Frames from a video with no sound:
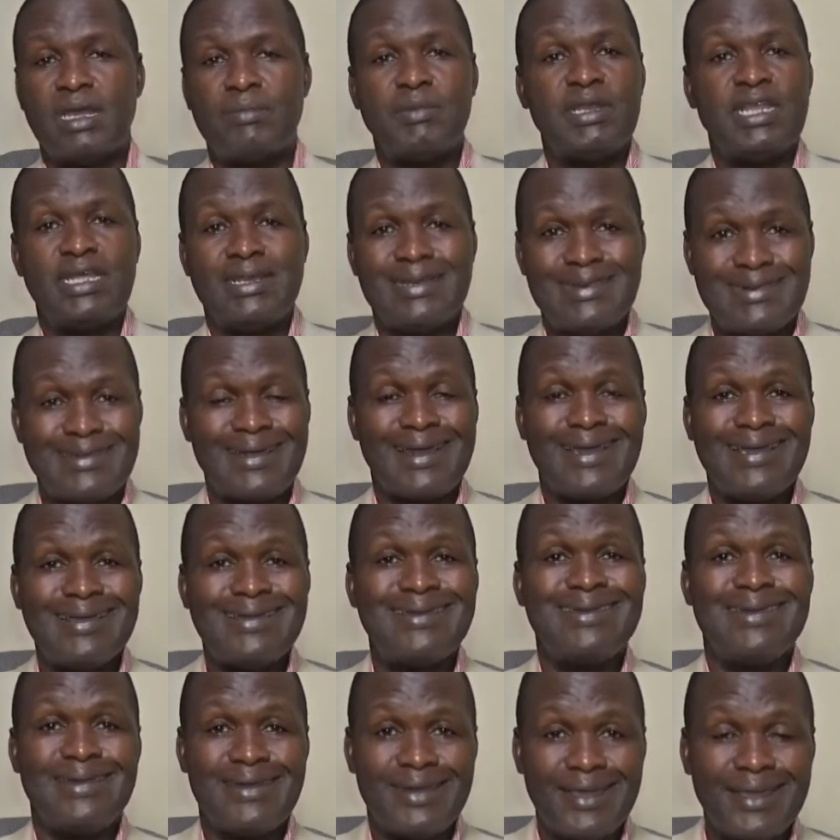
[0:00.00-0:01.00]
I mean, he
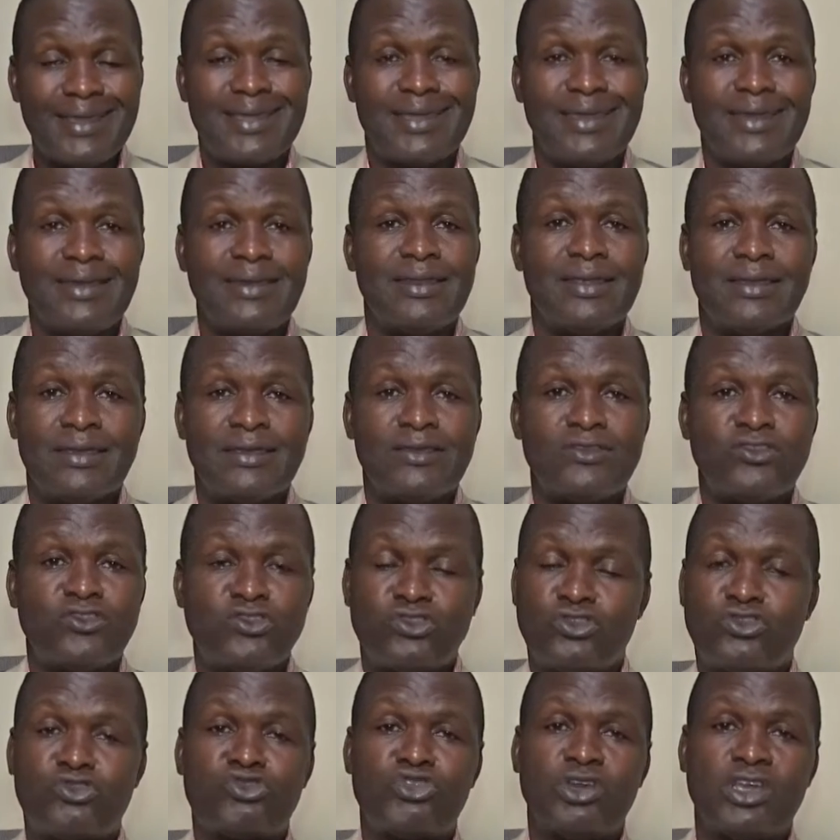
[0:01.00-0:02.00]
died naked,
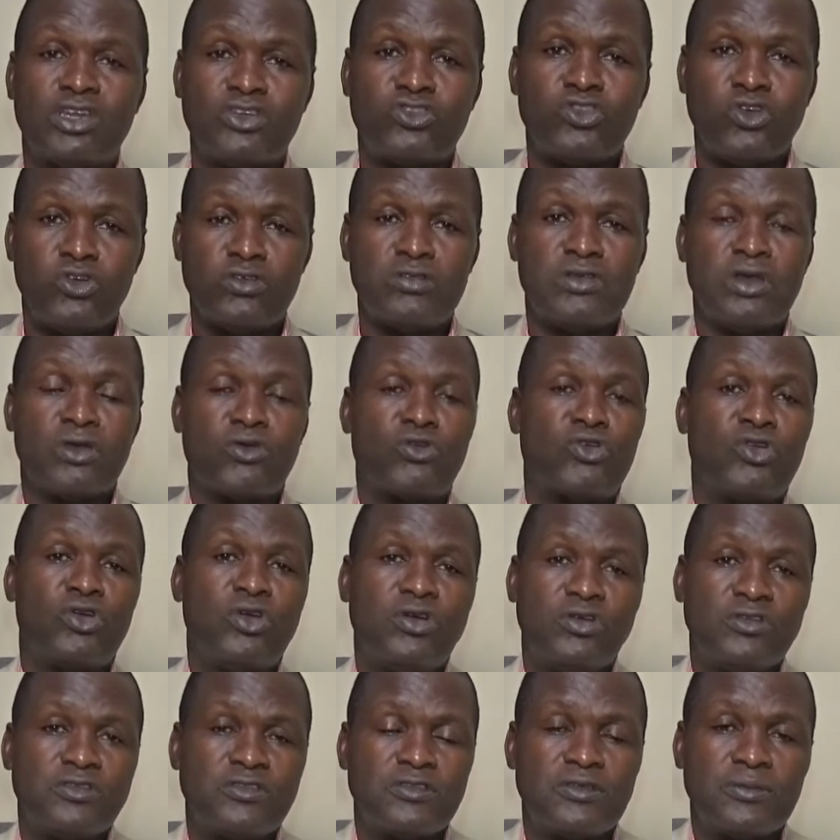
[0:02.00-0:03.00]
stripped on the
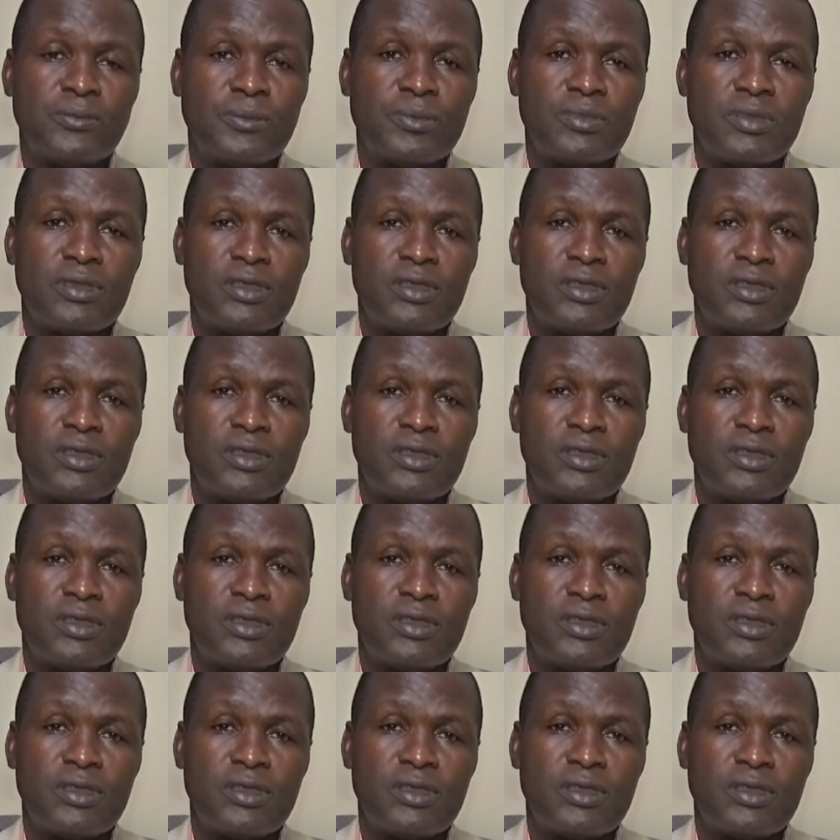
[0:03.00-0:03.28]
cross.